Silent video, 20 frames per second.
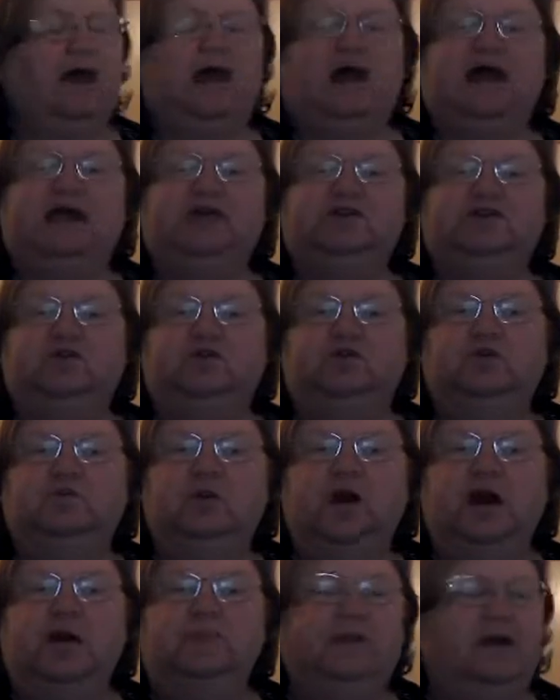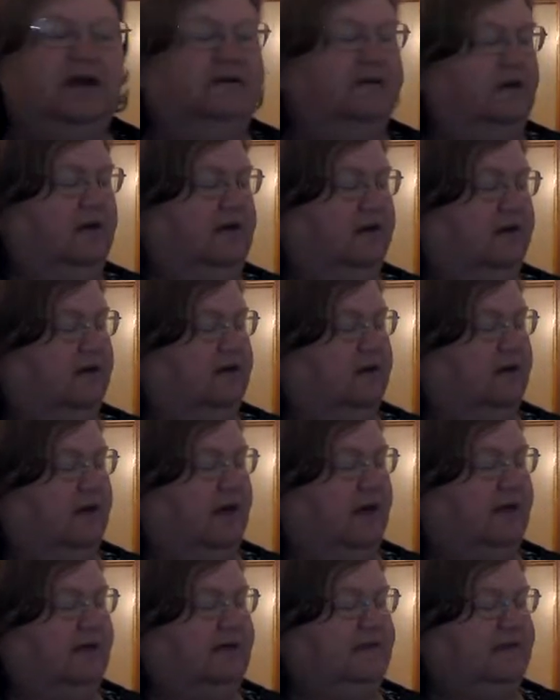Are you my mother?
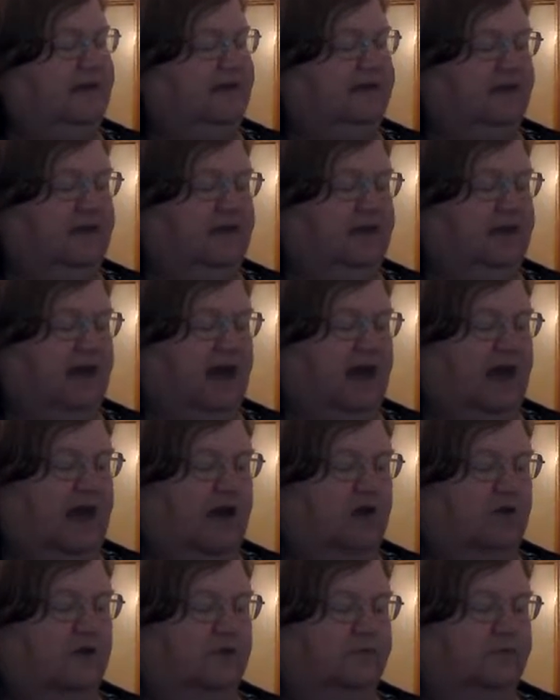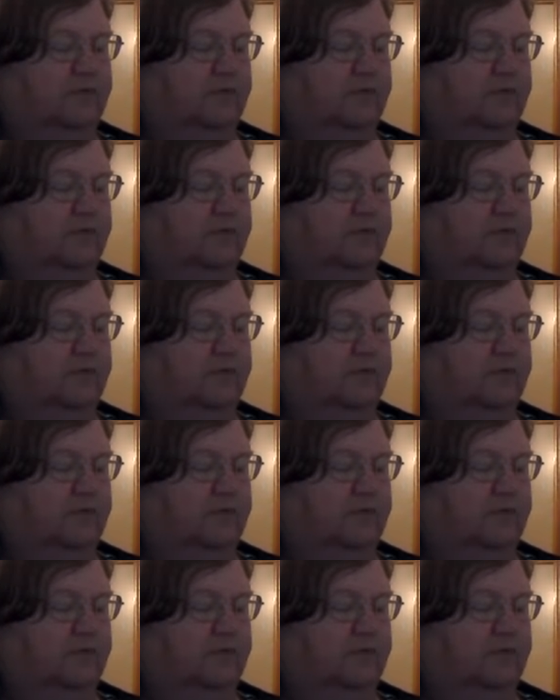he said to the cow.